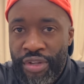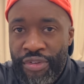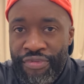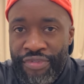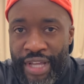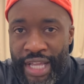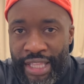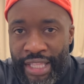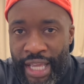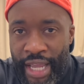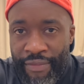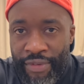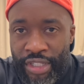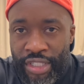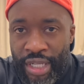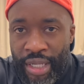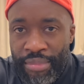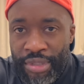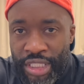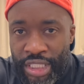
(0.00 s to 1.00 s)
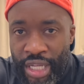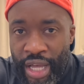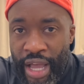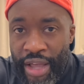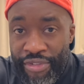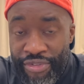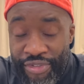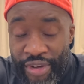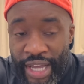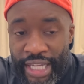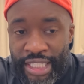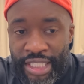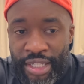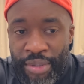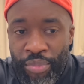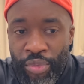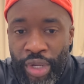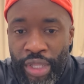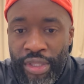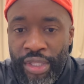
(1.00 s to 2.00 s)
fact that every time Sky fights
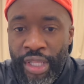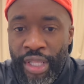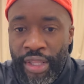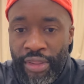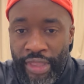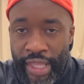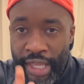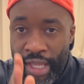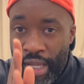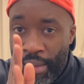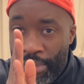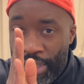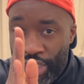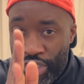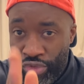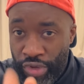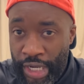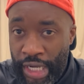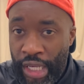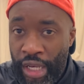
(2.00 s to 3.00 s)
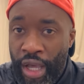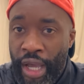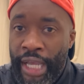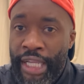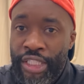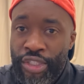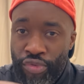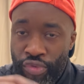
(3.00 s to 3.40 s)
someone, they come in straight lines.